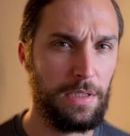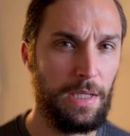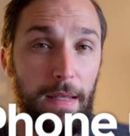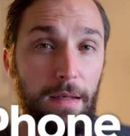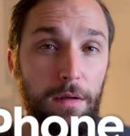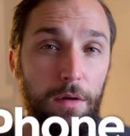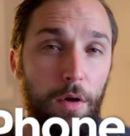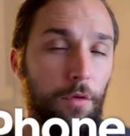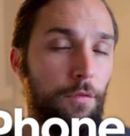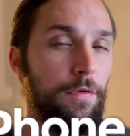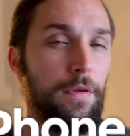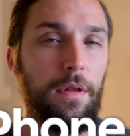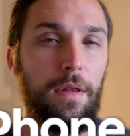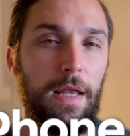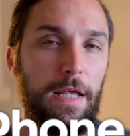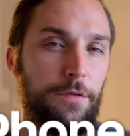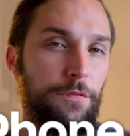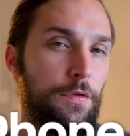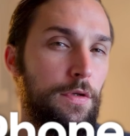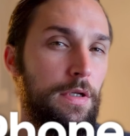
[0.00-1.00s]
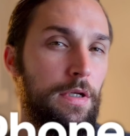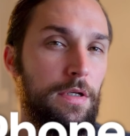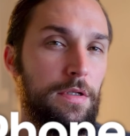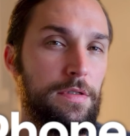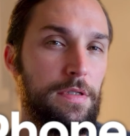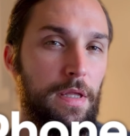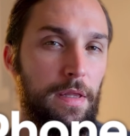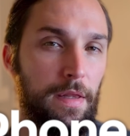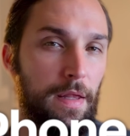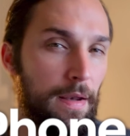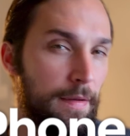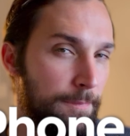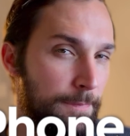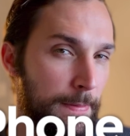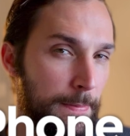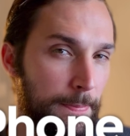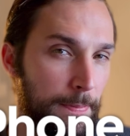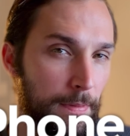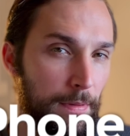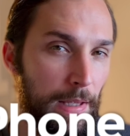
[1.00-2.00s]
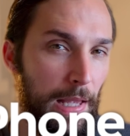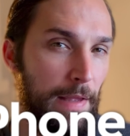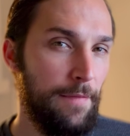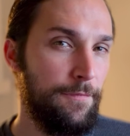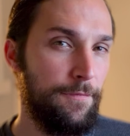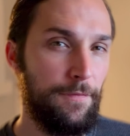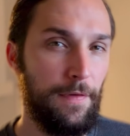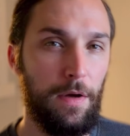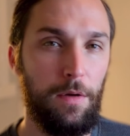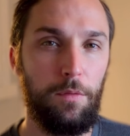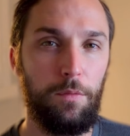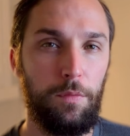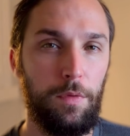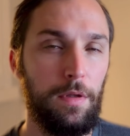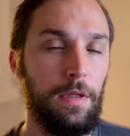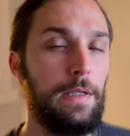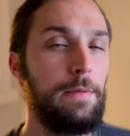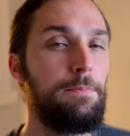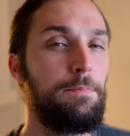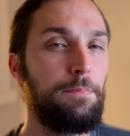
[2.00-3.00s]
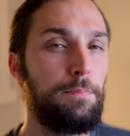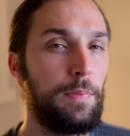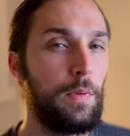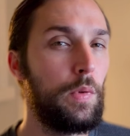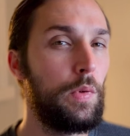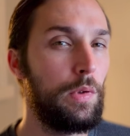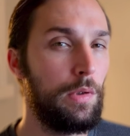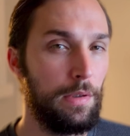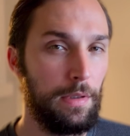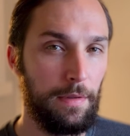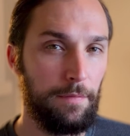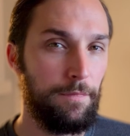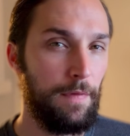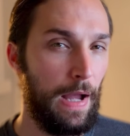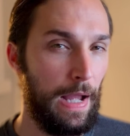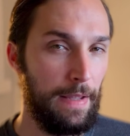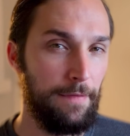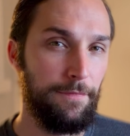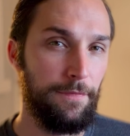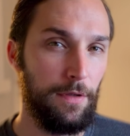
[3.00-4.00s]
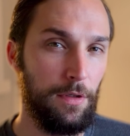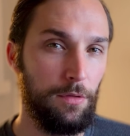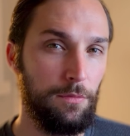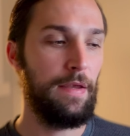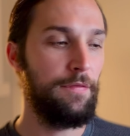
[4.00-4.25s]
And over the last few years, a lot of people have felt really bored of iPhone.